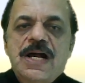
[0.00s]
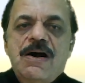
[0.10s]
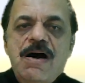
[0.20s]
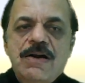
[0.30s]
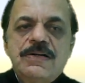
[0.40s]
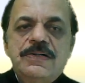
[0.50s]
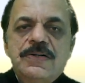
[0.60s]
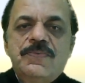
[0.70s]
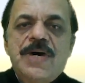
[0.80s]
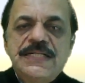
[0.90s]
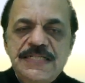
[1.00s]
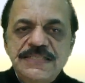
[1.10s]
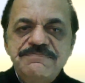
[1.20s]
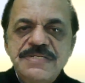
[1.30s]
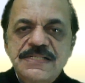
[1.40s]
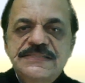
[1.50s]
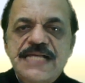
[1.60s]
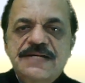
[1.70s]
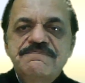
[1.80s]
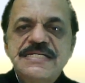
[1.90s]
on what are the
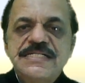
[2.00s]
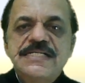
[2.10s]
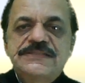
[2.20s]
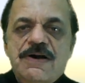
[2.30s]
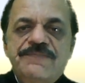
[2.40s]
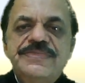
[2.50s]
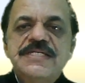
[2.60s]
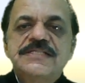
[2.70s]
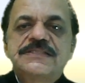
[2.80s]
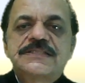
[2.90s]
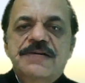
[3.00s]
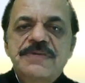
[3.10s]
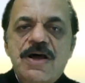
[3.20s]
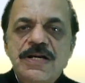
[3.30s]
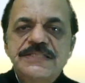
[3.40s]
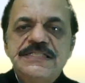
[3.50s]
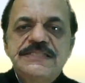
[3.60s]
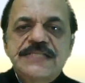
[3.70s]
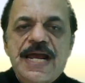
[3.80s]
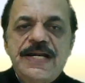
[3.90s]
exact meanings of these
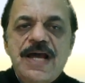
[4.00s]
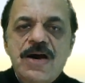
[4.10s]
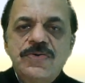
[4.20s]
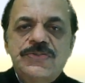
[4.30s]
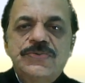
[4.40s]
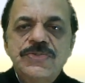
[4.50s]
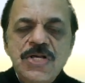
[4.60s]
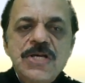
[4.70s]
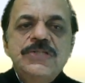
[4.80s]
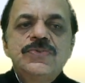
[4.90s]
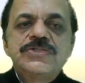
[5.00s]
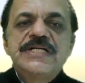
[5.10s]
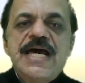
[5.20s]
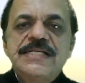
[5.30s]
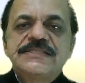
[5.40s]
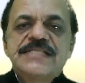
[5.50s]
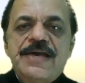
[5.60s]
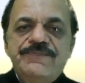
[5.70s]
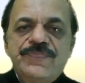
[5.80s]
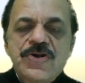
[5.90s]
terminologies and how to utilize
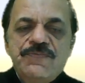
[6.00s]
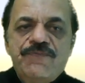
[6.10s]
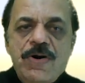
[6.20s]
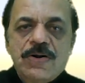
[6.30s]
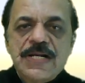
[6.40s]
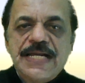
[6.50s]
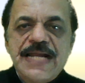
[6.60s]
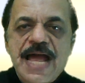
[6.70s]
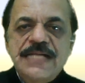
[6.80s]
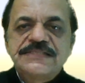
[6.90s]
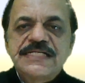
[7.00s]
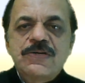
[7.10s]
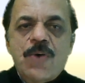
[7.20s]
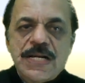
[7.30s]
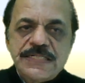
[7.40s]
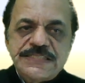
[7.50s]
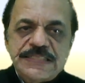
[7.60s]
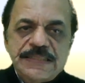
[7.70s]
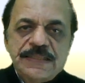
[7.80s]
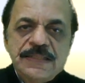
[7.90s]
them for enhancing
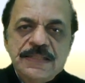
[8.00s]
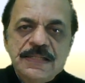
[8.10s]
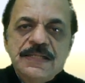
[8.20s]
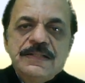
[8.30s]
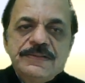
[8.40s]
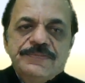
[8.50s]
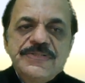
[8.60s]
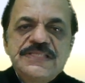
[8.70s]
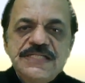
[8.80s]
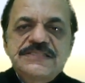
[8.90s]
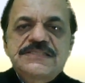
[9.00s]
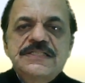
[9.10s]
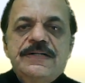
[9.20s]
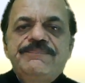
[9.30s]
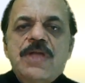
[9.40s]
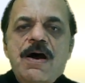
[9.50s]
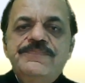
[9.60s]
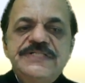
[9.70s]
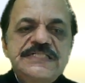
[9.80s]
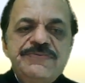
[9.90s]
quality. With this
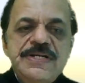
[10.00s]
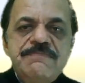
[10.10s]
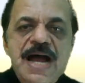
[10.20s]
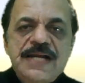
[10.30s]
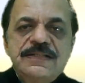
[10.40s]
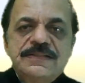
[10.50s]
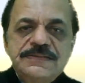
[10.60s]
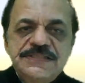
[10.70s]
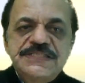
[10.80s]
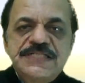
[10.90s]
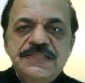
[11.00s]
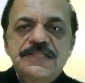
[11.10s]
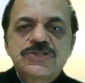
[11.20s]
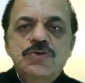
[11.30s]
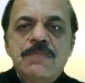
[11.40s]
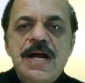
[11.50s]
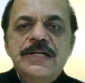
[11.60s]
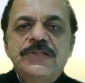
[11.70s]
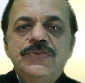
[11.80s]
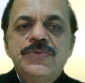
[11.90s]
objective in mind, this is Jagdish
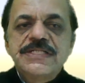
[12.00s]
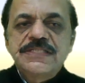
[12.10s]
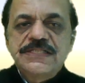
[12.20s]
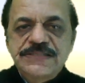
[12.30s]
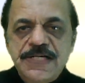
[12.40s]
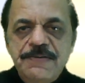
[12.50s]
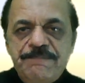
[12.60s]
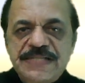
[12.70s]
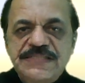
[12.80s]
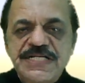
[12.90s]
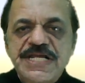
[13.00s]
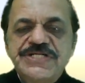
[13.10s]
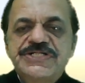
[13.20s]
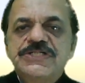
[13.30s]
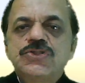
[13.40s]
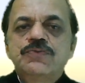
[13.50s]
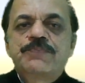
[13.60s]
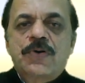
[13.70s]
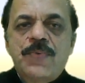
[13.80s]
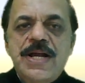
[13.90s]
Kumar doing this presentation to
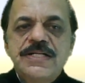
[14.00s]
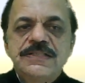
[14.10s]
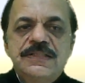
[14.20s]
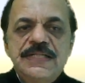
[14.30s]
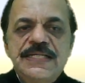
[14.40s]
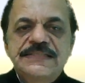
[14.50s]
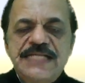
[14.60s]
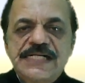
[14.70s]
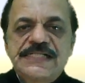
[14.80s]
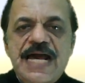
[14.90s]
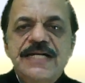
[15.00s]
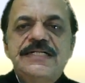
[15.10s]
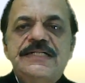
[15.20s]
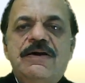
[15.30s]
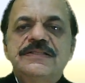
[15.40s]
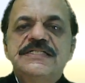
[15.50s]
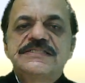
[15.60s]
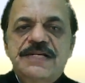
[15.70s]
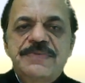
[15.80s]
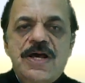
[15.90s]
provide exact clarity on these
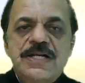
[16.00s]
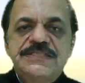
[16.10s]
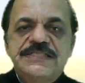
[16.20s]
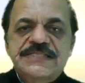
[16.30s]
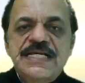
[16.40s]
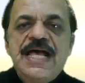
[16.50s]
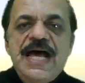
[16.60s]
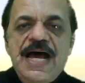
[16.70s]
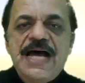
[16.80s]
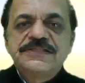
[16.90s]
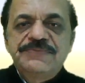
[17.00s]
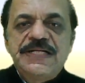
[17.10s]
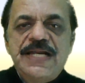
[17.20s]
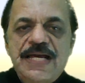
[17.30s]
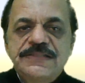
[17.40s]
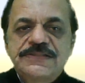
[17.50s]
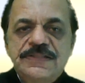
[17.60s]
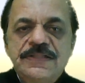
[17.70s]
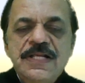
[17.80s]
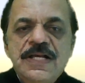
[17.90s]
terminologies as well
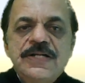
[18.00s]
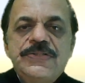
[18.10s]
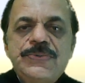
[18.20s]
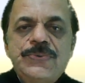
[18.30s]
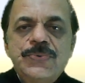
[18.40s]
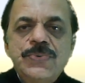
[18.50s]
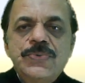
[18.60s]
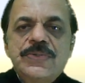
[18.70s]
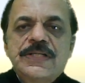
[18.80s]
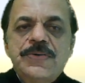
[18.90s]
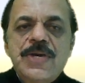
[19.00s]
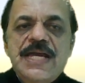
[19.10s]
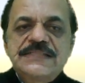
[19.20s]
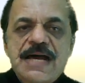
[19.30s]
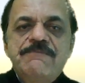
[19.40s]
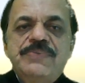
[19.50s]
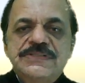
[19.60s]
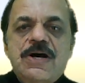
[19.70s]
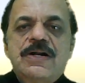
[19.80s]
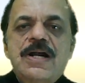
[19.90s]
as to give
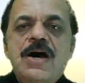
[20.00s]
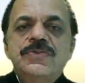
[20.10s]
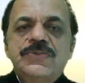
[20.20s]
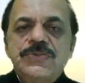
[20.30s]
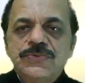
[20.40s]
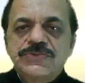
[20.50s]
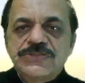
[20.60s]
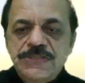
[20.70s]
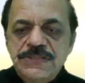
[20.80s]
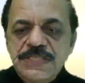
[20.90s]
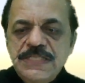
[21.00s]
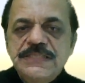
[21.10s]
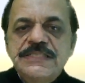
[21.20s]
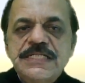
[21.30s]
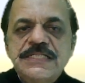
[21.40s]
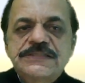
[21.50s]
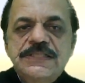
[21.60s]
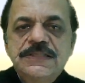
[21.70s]
examples on how to use these